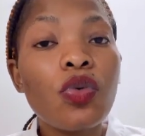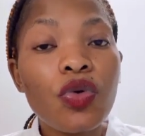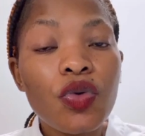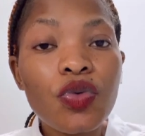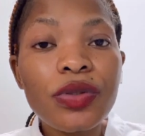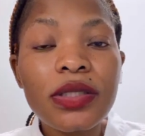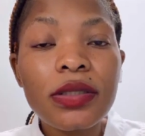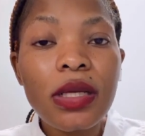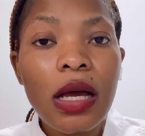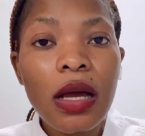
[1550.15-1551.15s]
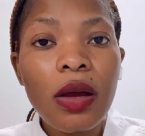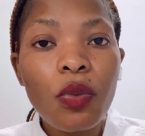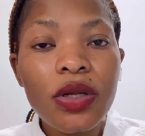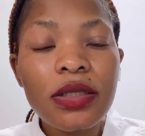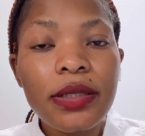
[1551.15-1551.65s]
who use
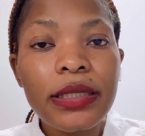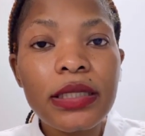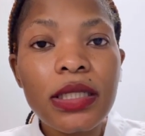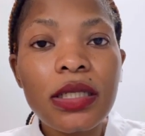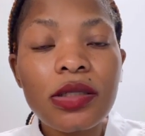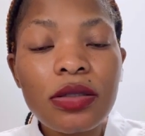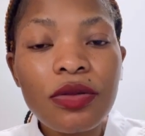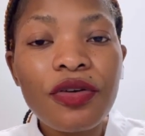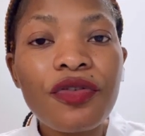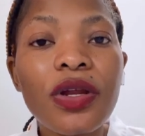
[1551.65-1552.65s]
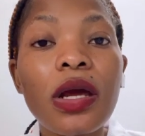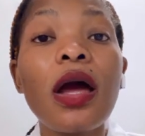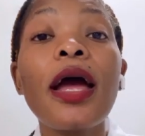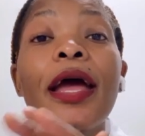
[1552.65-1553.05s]
WaitReady in South Africa.